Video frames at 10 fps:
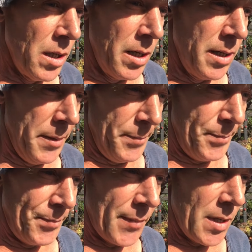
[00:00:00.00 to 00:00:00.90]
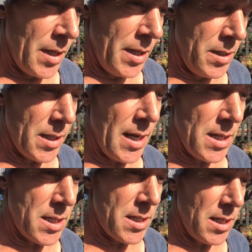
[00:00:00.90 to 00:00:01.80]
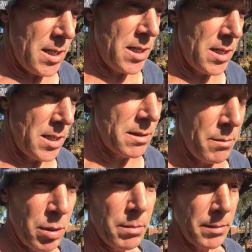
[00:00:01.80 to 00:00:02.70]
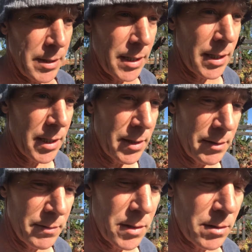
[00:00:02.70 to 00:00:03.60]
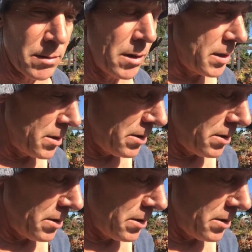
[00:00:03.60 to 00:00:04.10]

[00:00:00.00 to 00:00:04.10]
um, and I guess uh, they probably, they've got a right to